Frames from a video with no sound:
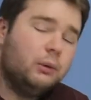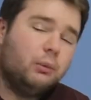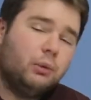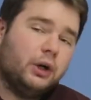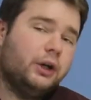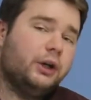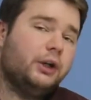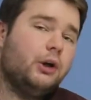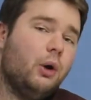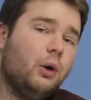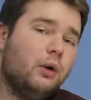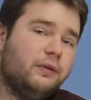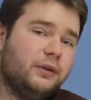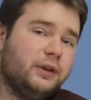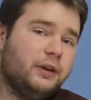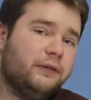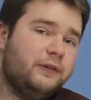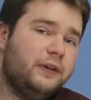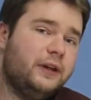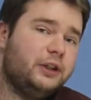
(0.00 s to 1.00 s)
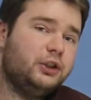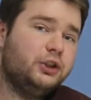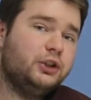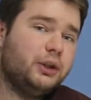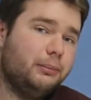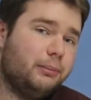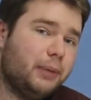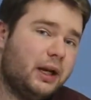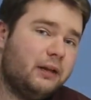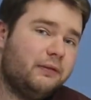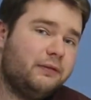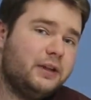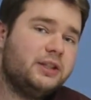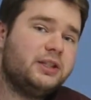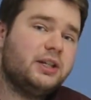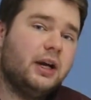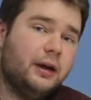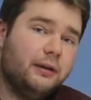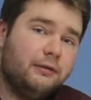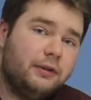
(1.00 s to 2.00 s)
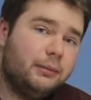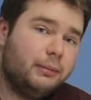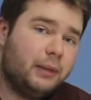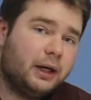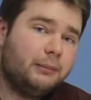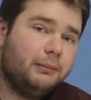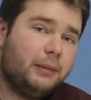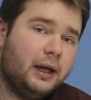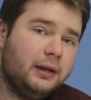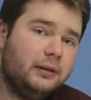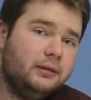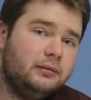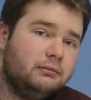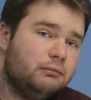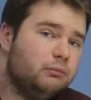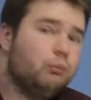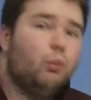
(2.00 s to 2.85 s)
We're going to go over the features and benefits of the MetPen,